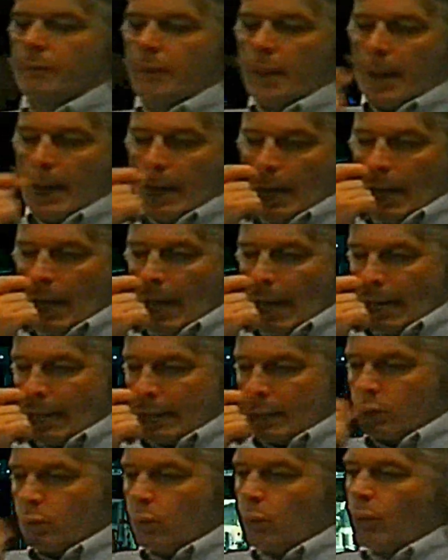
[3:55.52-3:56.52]

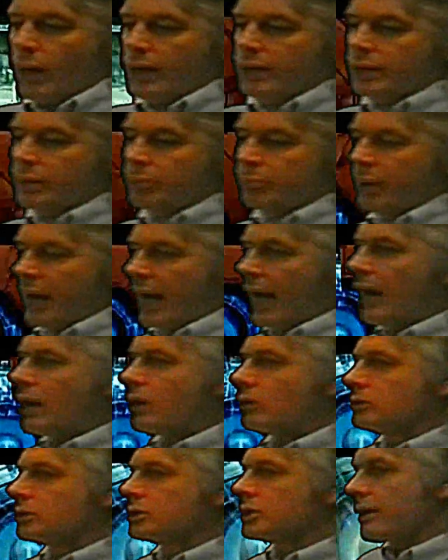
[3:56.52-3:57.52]
Like when the
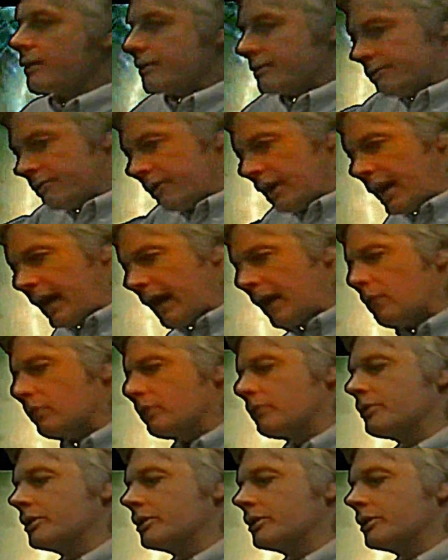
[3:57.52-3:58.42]
pound fell out of the